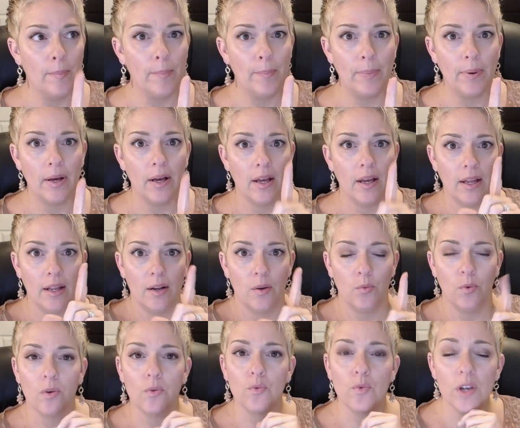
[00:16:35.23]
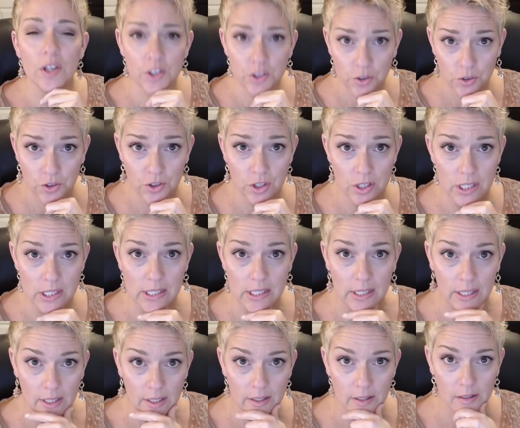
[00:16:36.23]
But what Richard just
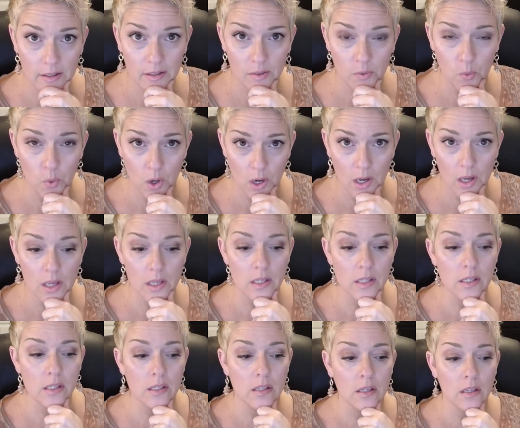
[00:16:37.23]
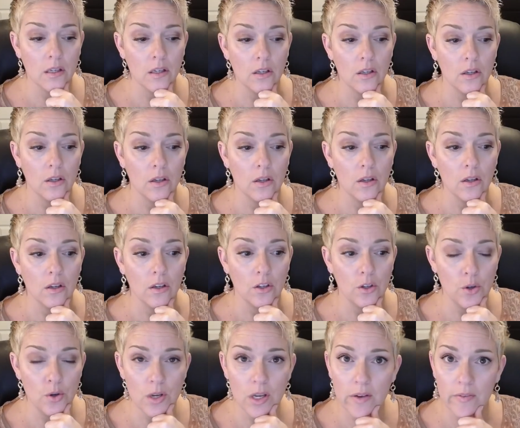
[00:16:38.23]
said was,
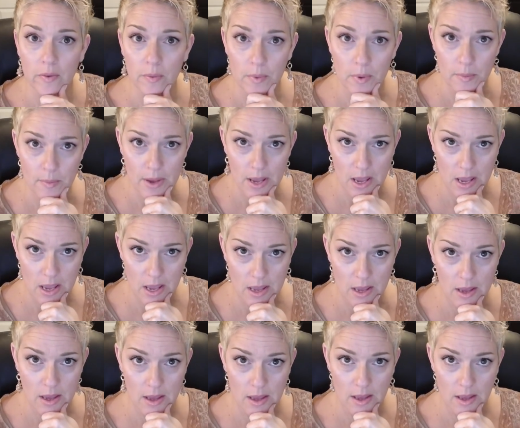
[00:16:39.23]
you give him to me,